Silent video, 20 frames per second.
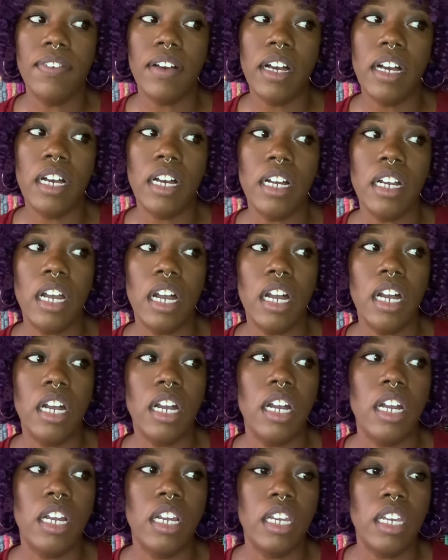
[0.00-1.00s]

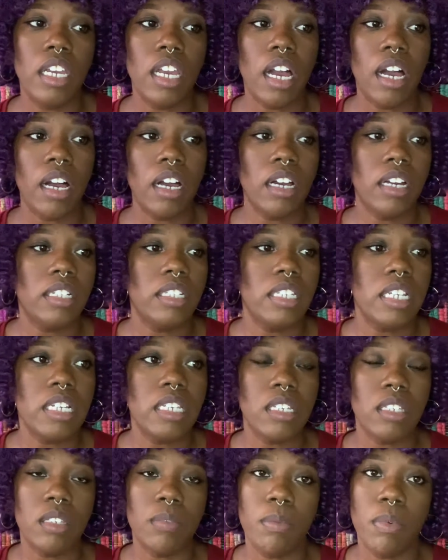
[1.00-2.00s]
a
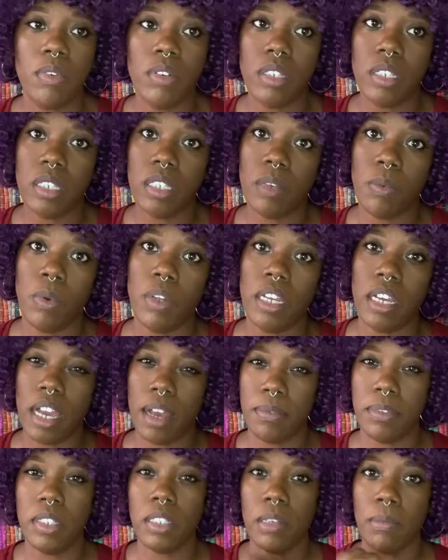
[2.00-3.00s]
decent support system when it
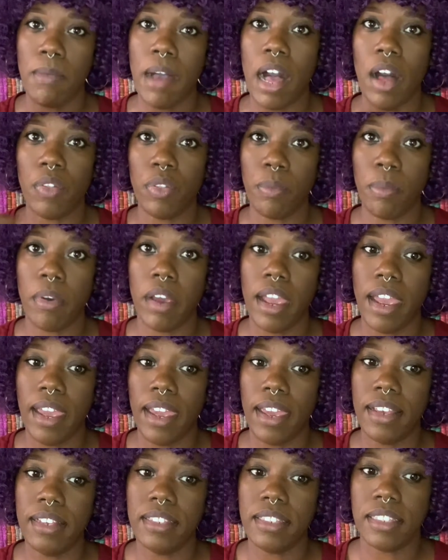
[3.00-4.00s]
comes to mouth
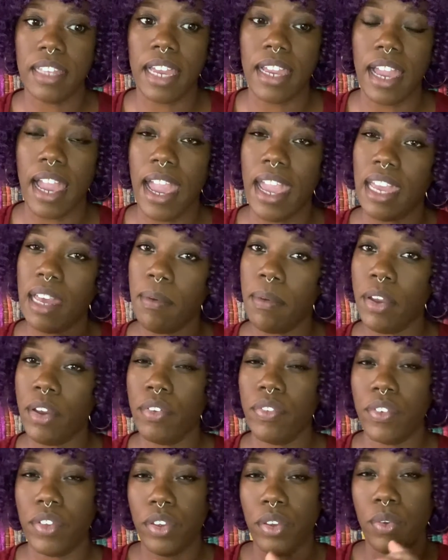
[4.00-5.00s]
praise. Like, hey, I'm here
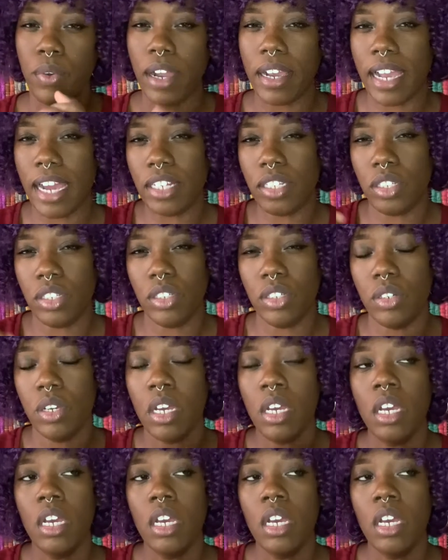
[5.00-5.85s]
for you. I got you.